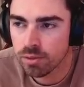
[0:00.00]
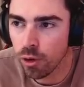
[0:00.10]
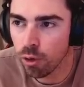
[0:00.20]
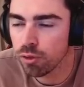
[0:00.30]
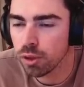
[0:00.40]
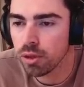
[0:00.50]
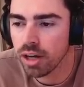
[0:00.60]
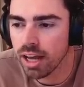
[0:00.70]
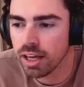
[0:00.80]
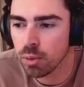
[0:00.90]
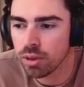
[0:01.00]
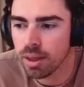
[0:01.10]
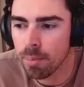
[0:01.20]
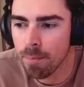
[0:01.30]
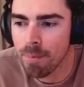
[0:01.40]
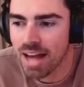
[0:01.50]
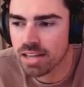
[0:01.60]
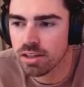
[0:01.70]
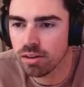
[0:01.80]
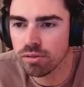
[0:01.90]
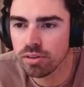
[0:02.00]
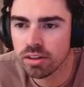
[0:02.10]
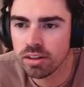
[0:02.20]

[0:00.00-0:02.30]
Hopefully we're going to end with a massive